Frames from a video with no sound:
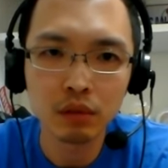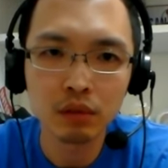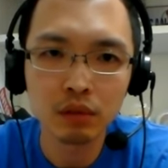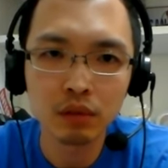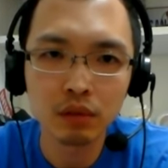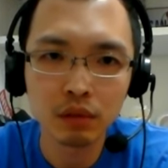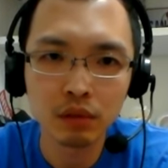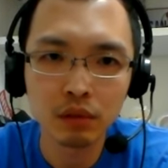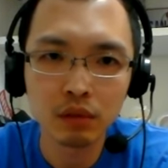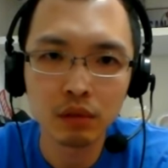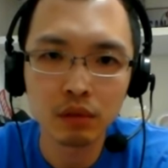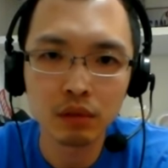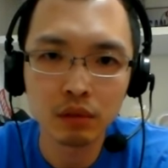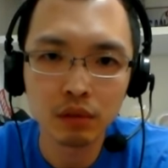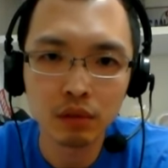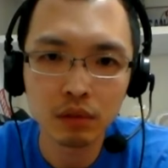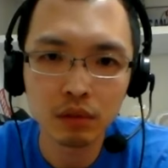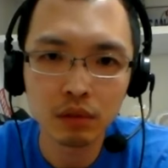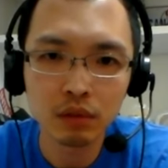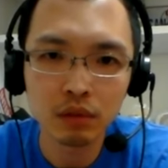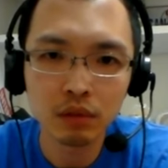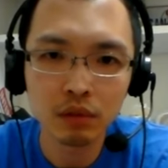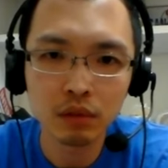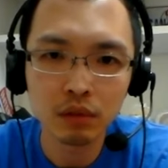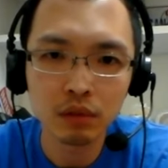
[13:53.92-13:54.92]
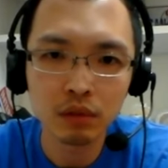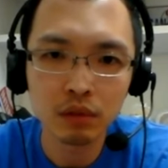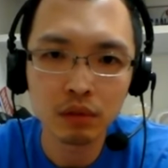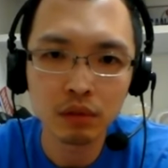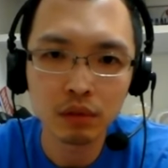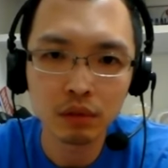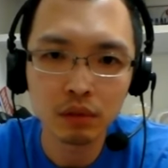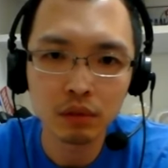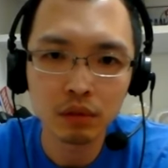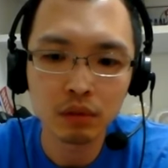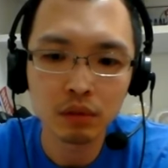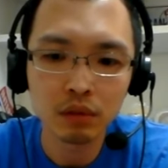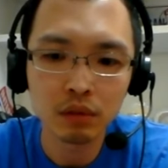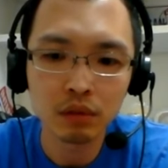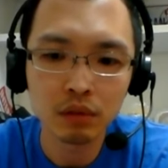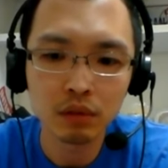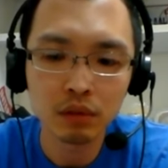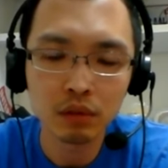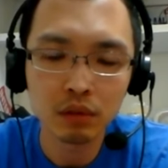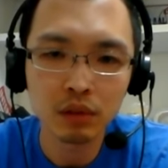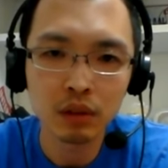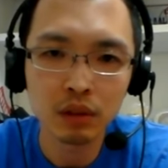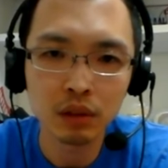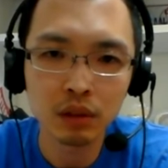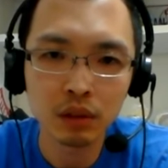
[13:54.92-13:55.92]

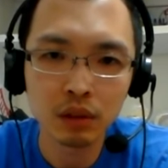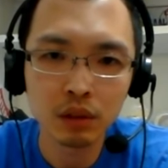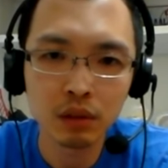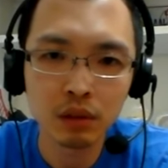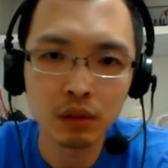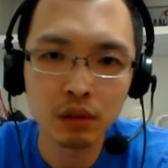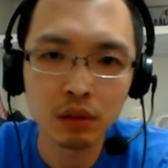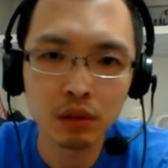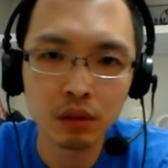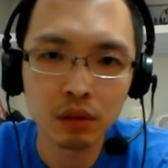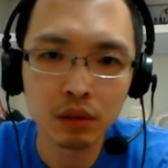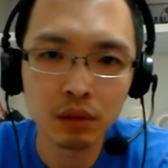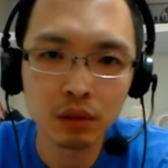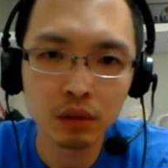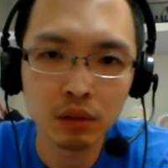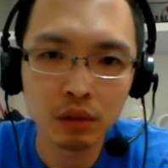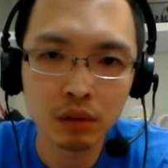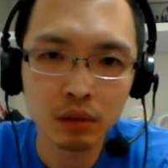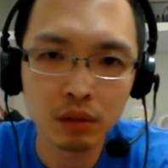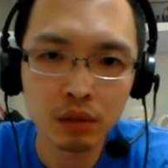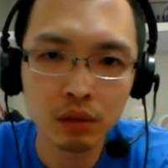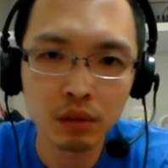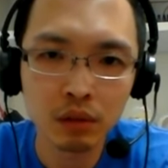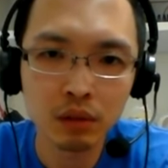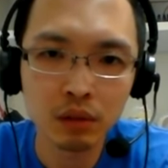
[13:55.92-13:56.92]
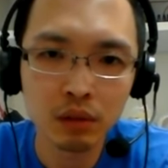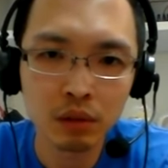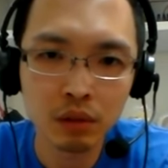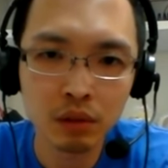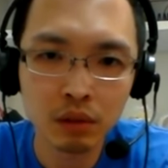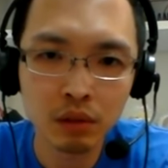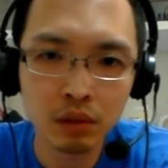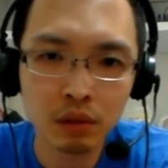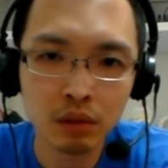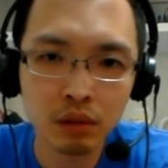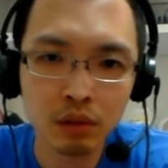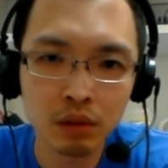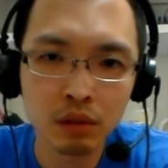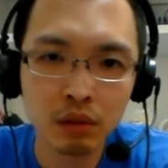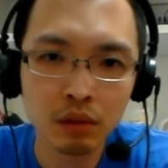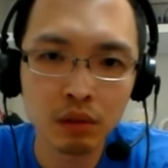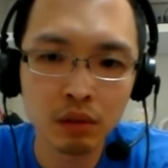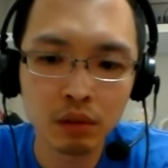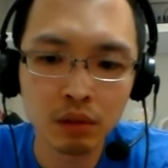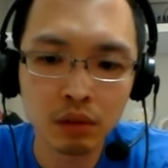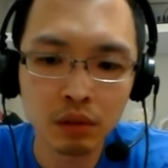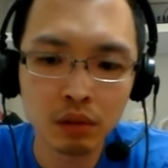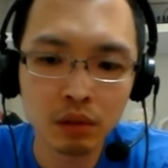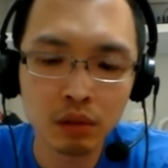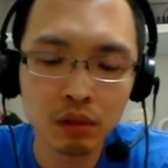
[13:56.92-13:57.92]

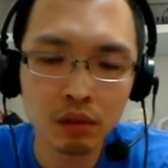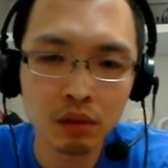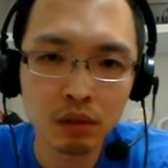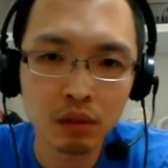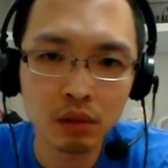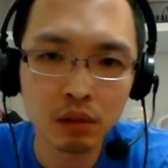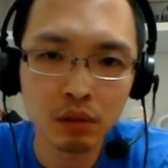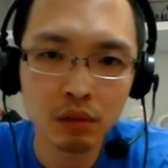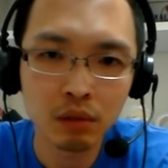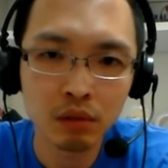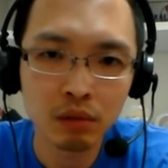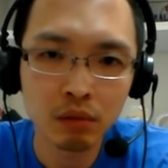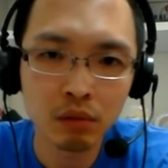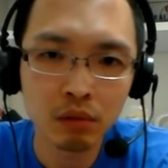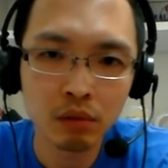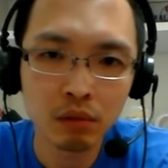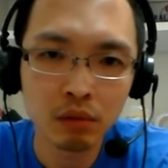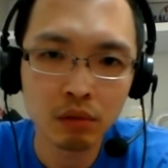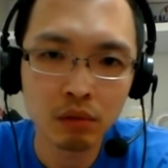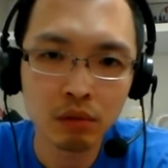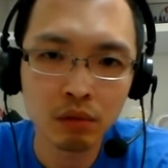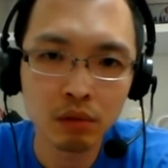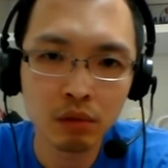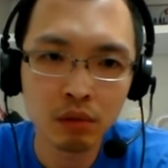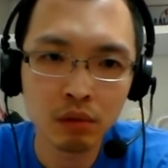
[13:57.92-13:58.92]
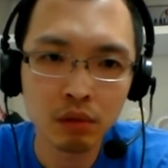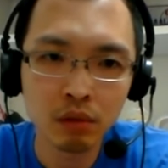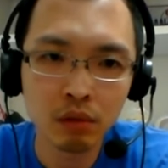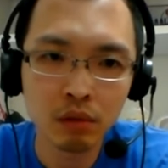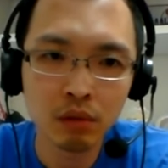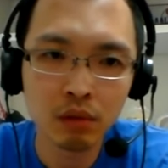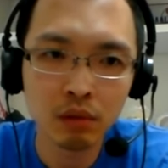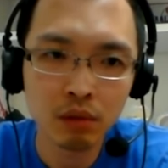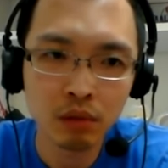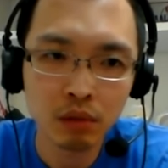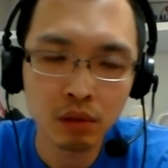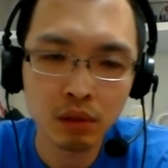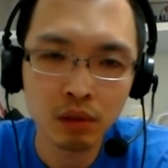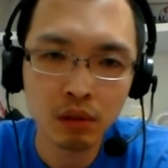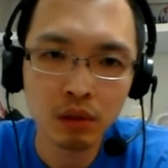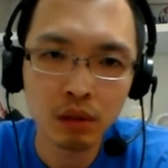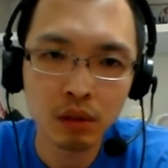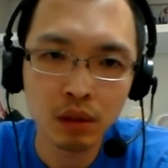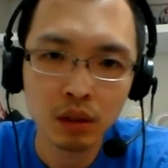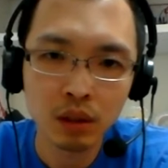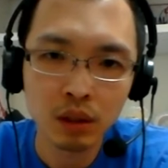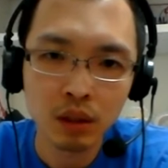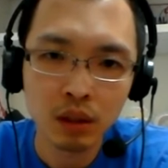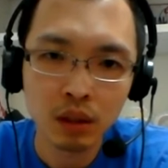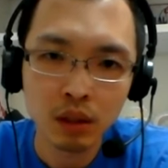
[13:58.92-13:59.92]

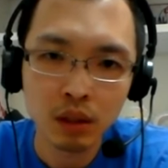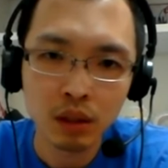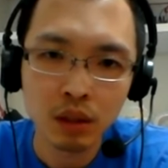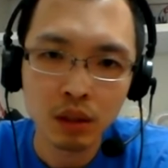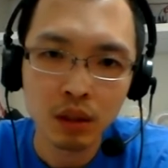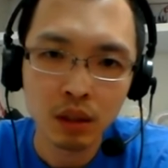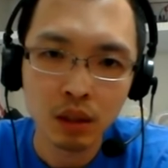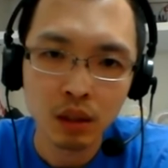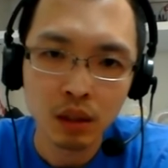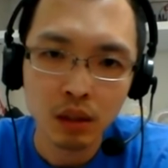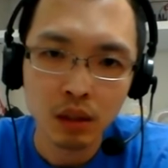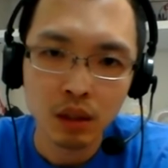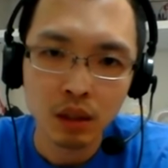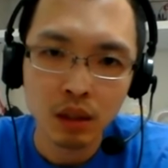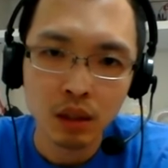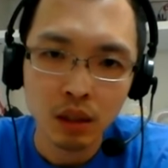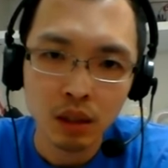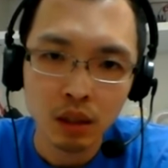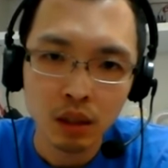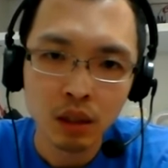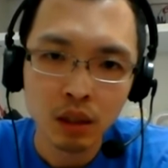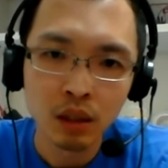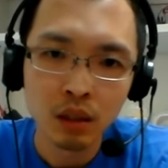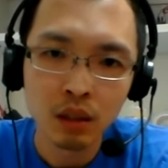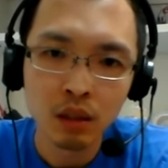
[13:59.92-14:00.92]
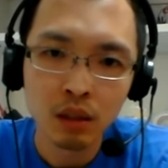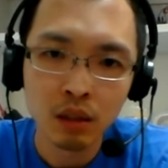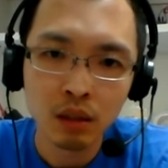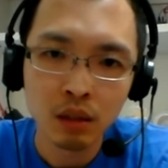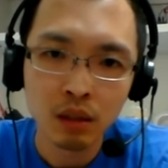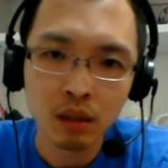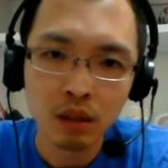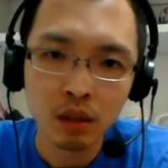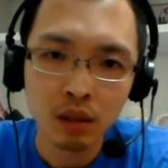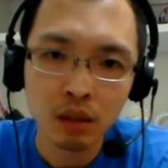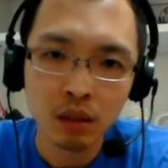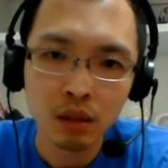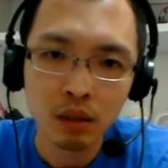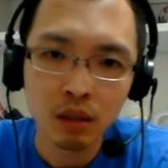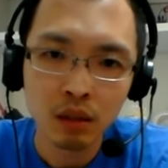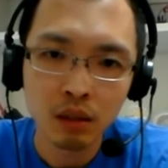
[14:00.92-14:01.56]
(not speaking)